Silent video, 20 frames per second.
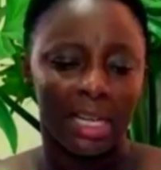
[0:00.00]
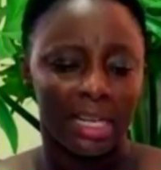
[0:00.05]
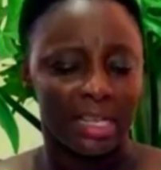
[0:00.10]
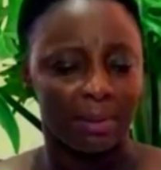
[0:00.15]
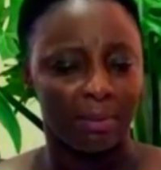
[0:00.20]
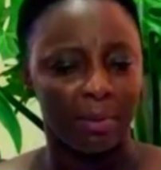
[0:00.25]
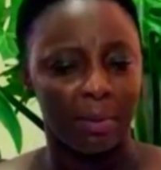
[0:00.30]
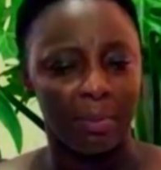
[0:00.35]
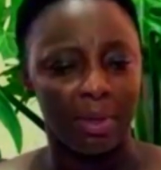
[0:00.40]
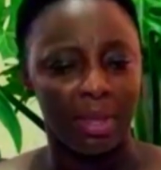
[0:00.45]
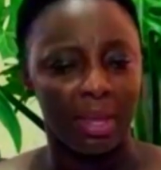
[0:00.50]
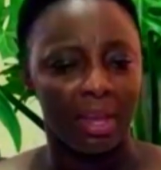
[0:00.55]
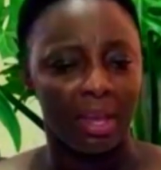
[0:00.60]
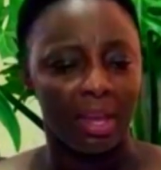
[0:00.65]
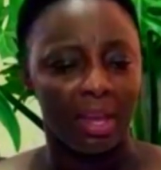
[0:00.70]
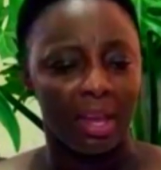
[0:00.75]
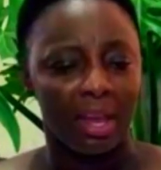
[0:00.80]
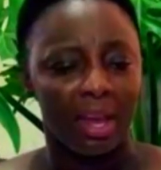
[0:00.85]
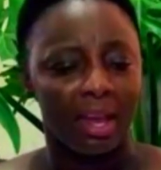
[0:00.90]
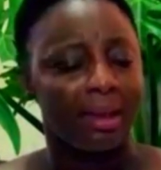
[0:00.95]
So, Mommy,
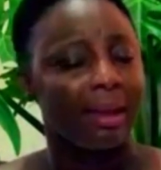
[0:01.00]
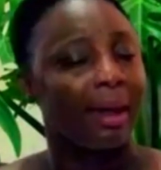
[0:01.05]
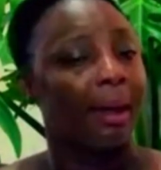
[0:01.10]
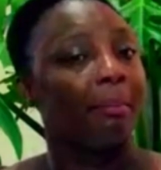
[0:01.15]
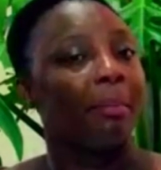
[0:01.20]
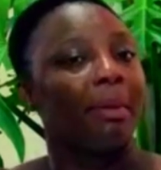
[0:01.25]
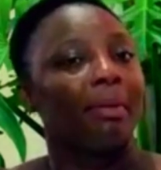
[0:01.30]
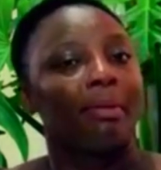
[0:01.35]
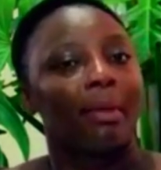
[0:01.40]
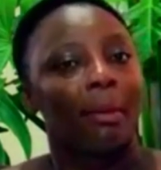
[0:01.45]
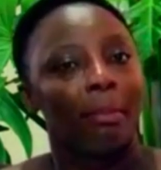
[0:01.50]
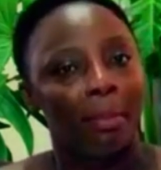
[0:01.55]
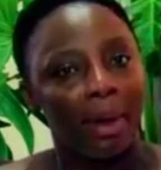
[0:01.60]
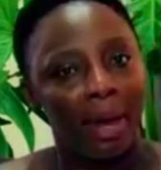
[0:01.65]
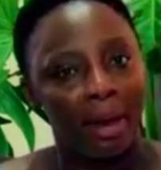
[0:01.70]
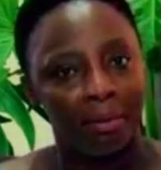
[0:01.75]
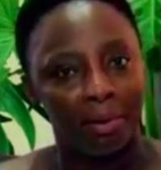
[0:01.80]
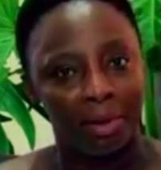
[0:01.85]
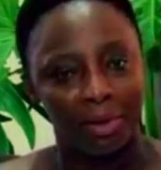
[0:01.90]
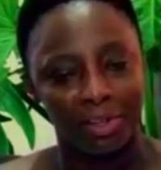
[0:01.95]
I'm in the
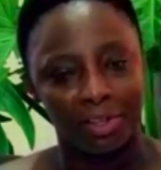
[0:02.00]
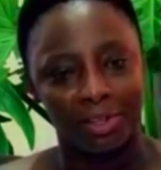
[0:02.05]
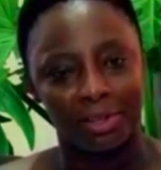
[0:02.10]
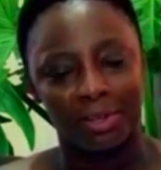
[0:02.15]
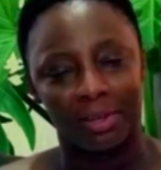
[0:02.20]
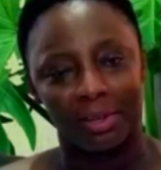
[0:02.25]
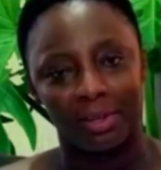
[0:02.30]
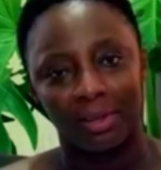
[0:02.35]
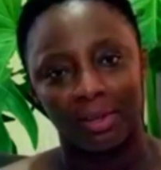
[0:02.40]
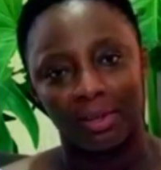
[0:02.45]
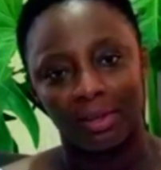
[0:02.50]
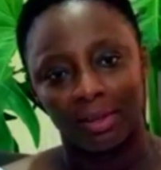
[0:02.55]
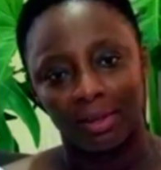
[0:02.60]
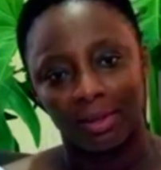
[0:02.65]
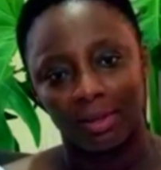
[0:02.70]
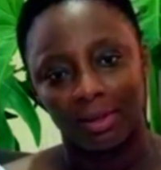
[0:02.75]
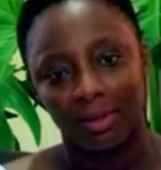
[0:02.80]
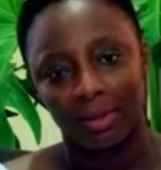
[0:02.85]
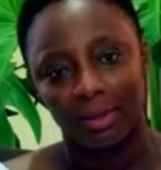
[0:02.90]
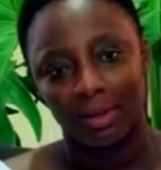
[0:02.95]
marriage,
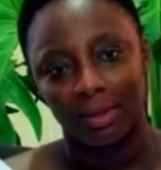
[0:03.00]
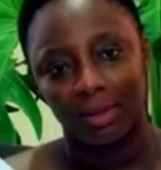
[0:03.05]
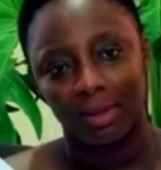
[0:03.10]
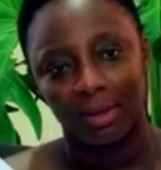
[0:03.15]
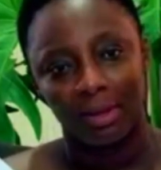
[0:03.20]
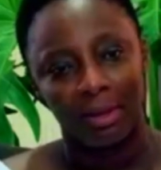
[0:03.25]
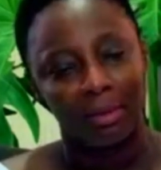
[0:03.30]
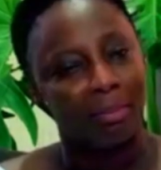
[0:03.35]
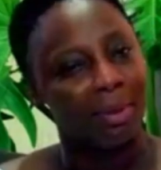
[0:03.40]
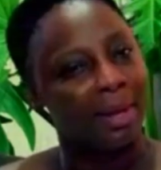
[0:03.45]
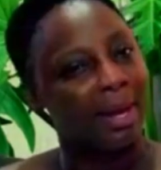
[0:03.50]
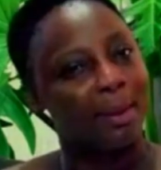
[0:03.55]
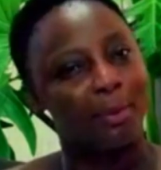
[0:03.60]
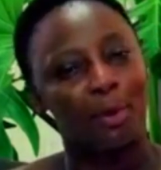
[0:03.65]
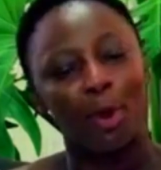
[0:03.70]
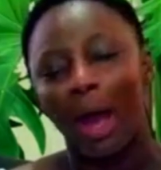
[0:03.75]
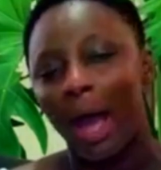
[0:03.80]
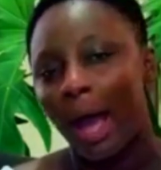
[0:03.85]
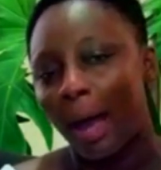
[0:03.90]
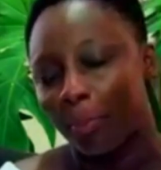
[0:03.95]
but
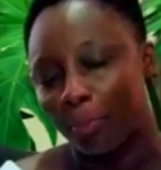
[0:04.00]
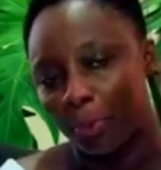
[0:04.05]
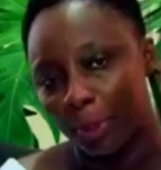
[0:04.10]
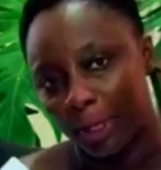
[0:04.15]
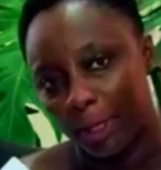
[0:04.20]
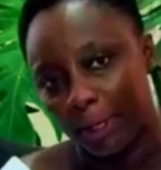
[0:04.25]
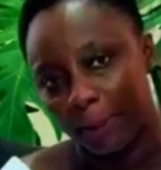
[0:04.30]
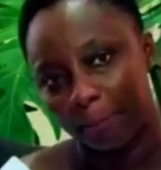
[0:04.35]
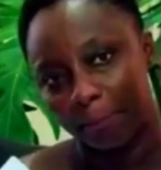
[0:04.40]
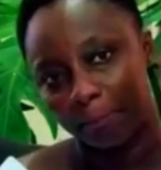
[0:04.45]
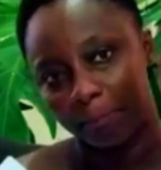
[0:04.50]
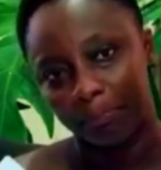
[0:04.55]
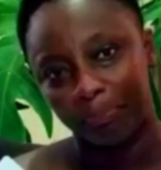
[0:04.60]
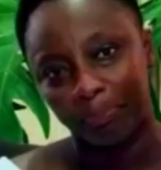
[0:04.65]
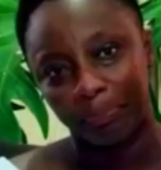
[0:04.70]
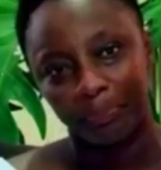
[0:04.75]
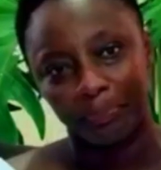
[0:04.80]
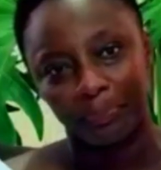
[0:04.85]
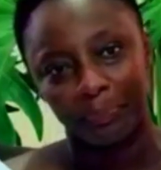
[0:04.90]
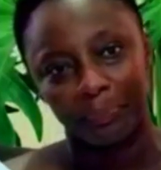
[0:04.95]
I'm not happy
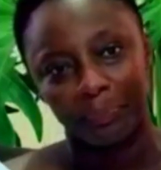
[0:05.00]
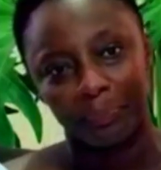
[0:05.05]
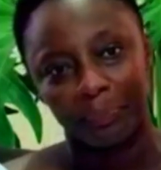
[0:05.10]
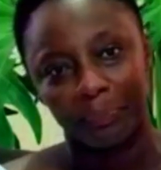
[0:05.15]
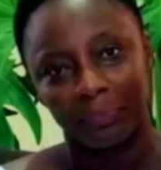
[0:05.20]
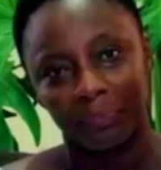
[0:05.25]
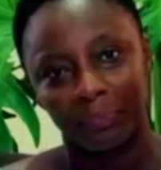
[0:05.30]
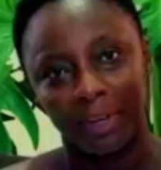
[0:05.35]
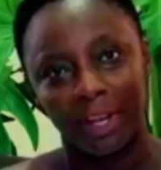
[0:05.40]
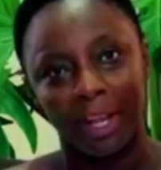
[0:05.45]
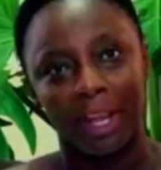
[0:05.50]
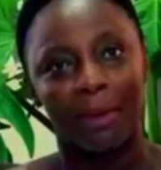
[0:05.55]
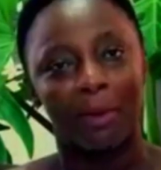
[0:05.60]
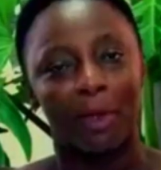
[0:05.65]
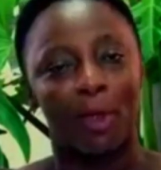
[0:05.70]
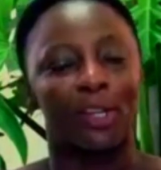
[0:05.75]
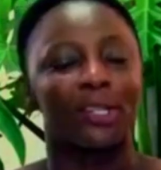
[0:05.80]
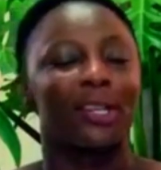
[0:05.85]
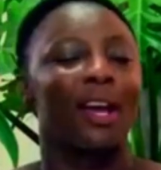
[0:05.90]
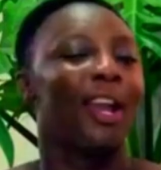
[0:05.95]

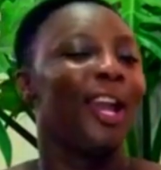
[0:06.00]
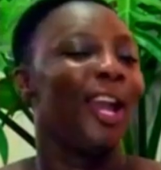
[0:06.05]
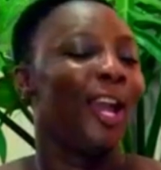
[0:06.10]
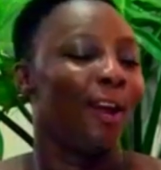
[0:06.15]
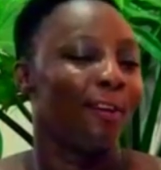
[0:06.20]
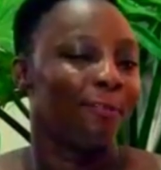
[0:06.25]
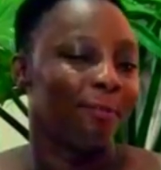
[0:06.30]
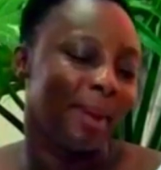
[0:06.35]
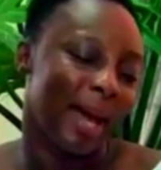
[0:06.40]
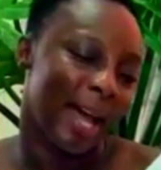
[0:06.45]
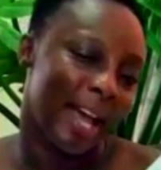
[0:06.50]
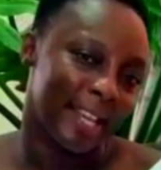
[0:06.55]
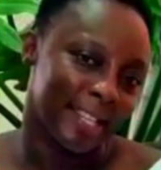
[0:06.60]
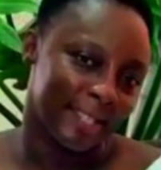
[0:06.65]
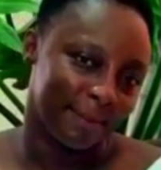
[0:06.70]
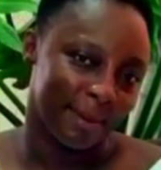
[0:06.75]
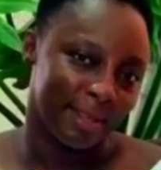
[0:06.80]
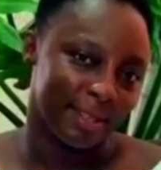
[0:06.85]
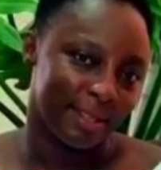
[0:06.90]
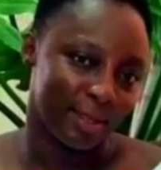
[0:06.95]
because I love my
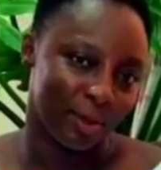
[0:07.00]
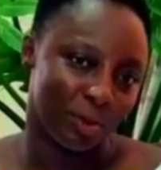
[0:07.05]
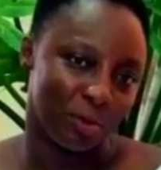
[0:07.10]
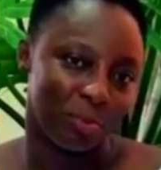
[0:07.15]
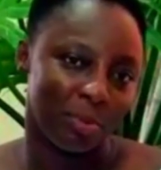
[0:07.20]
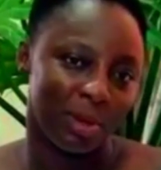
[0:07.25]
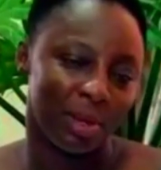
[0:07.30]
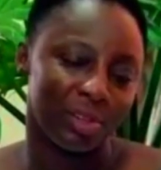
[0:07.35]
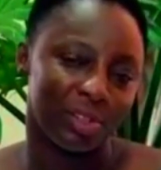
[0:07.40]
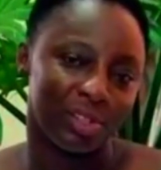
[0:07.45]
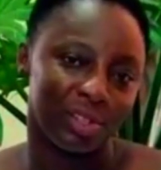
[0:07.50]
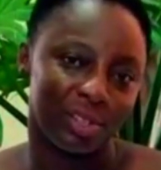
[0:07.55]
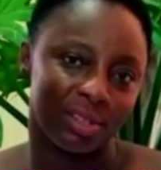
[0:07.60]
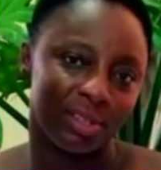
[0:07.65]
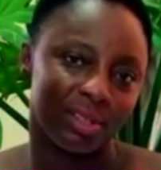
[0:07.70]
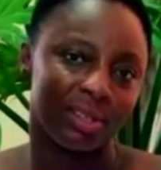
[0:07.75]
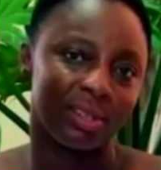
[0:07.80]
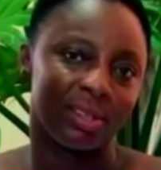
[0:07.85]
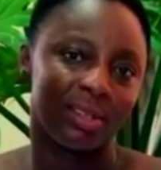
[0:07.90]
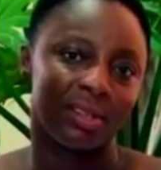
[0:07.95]
husband so much,
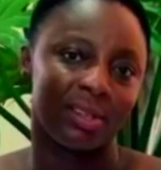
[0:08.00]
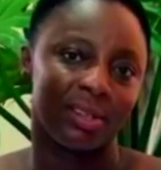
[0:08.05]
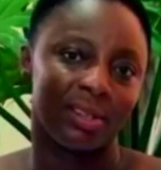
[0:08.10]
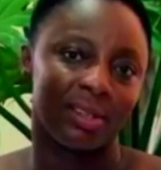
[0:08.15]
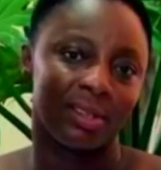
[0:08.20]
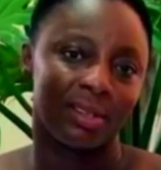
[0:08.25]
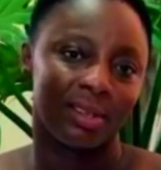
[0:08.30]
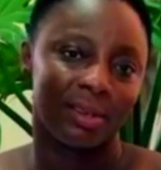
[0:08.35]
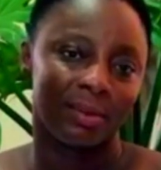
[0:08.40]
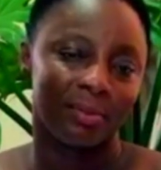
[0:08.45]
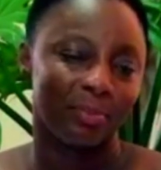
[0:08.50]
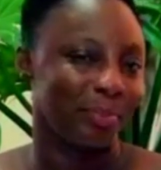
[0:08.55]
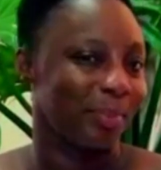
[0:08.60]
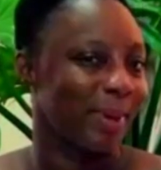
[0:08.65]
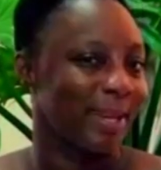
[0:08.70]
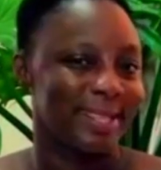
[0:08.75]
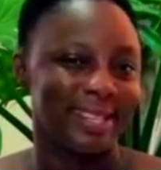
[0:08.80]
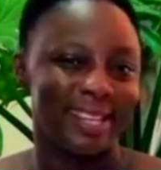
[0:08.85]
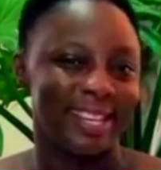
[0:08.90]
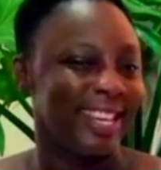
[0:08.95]

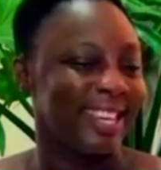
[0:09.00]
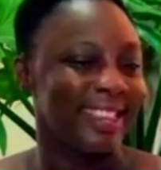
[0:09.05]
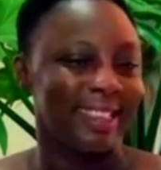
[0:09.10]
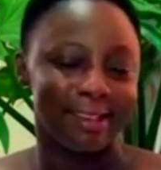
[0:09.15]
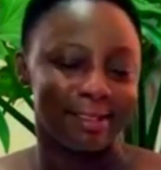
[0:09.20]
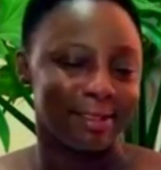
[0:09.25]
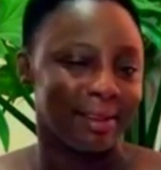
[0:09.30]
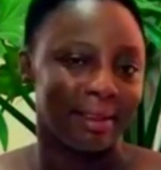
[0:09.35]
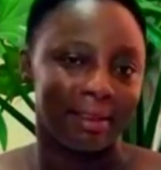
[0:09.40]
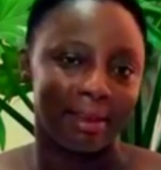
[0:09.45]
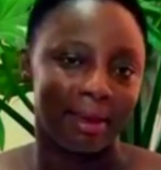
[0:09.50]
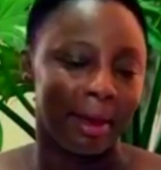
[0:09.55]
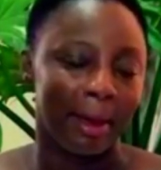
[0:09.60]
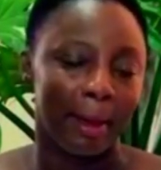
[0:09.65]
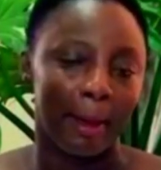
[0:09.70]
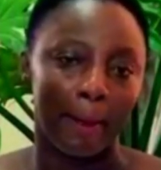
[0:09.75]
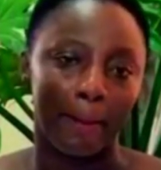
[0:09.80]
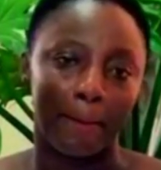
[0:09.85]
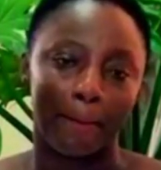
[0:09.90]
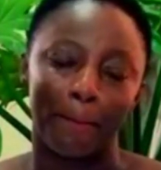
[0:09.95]
but he doesn't
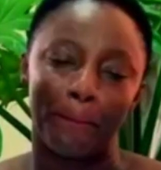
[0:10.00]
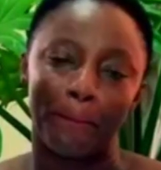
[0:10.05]
care.